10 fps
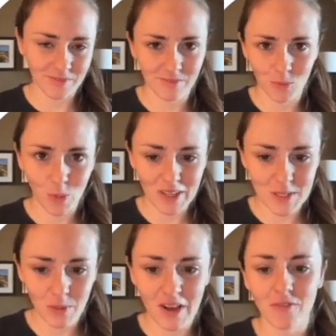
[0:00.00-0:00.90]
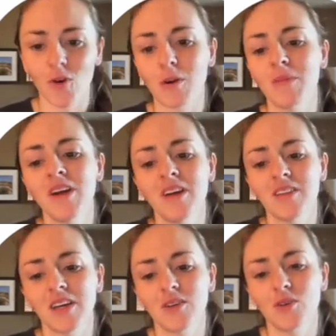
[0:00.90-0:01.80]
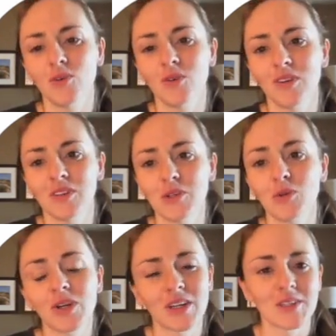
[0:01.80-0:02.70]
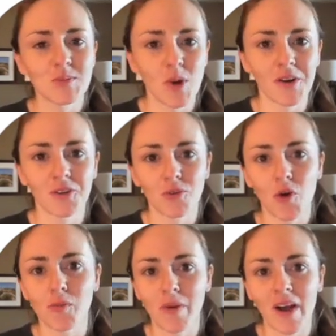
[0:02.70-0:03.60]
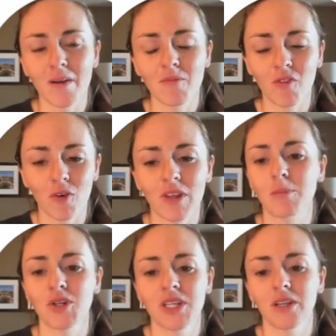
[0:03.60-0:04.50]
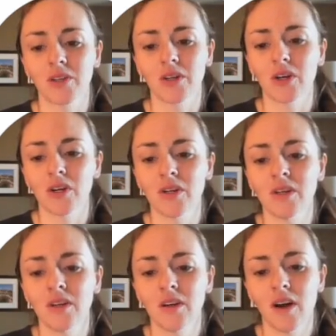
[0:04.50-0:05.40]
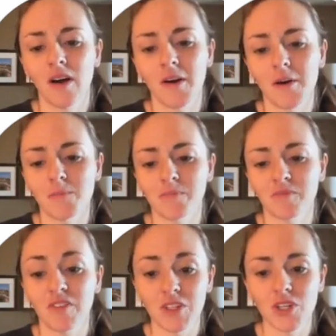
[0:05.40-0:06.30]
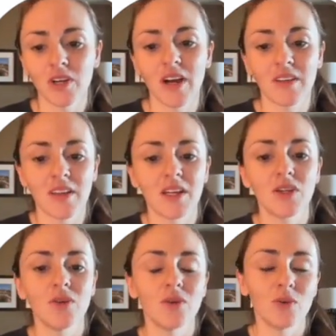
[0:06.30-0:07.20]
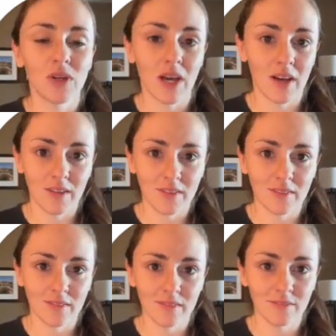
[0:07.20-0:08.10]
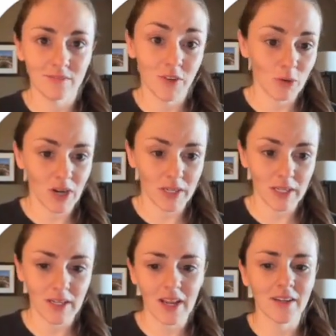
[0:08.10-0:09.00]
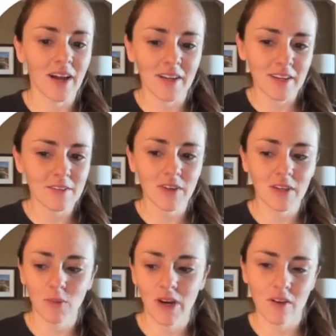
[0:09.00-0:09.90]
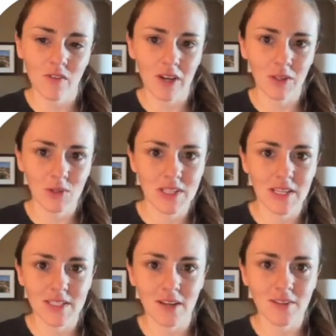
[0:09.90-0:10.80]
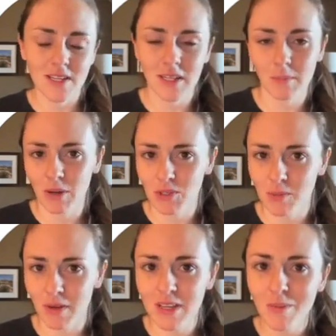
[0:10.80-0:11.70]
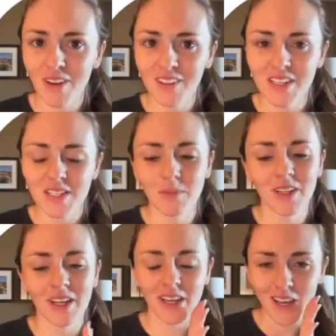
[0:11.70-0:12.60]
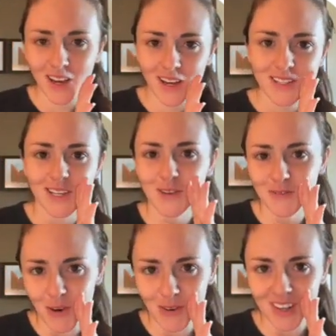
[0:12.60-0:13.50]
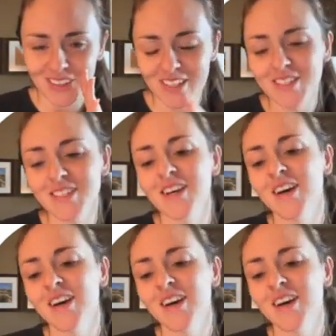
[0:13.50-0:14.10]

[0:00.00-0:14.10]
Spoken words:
Wix platform, that you look in this product roadmap for that particular feature, and then you can vote on it. And I even, when I find those things, I'll send them out to my email list and be like, hey guys, can you vote on this?